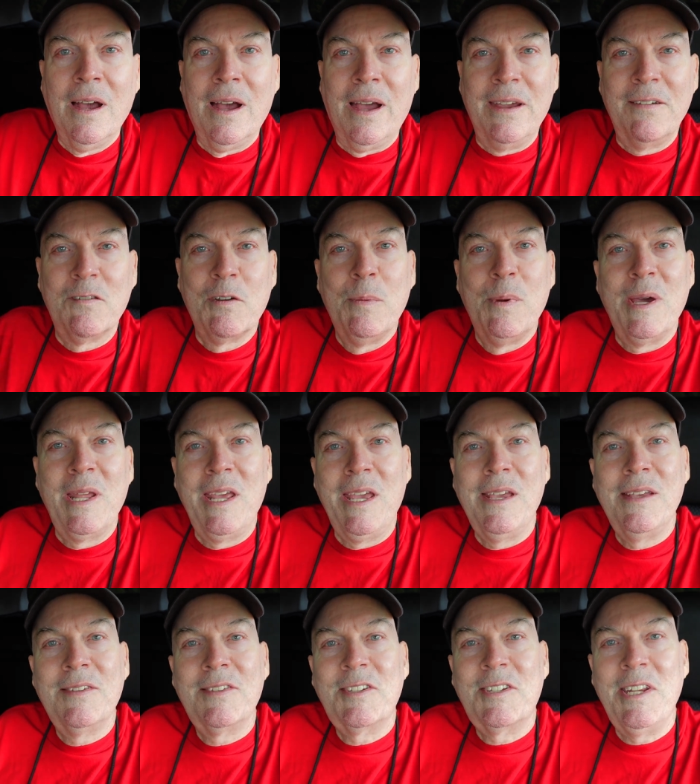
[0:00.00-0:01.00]
Hi,
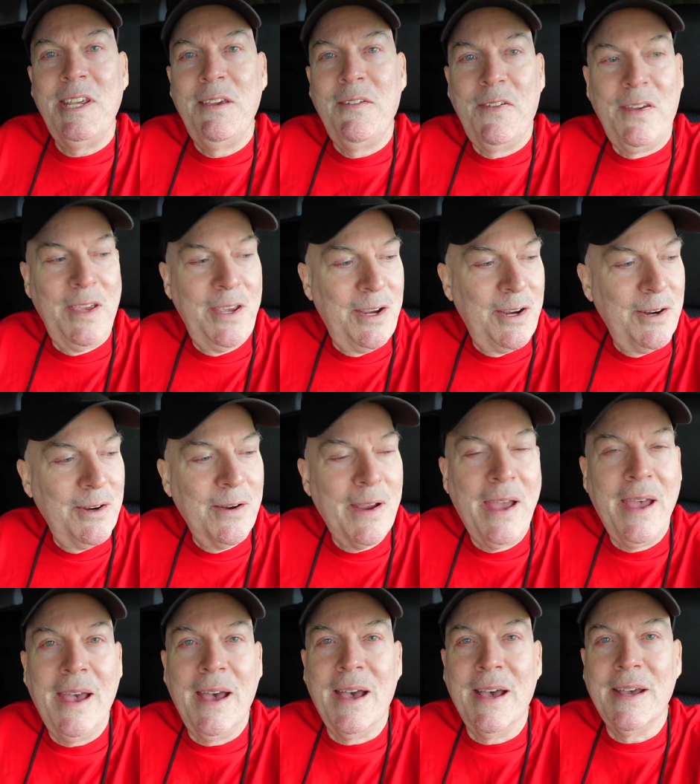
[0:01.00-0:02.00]
everybody. Steve here
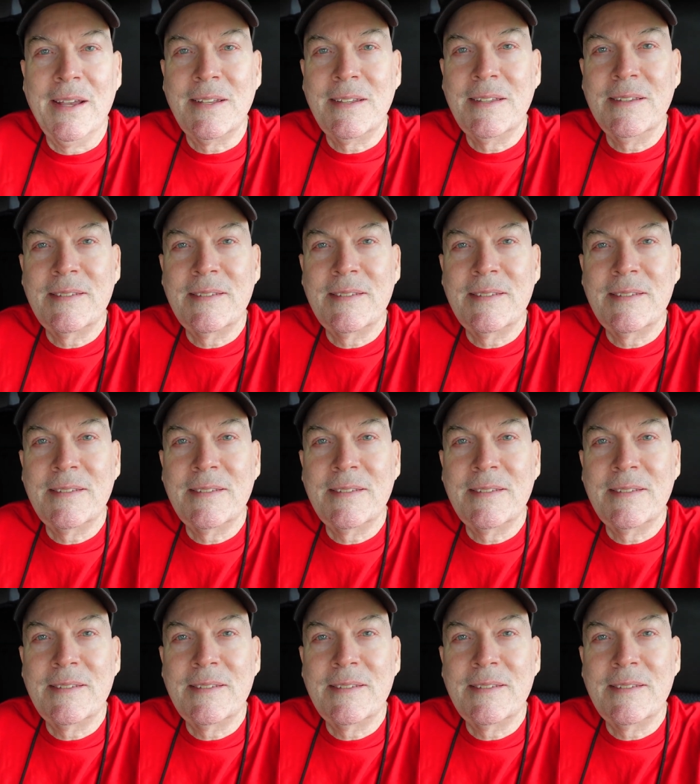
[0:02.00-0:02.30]
at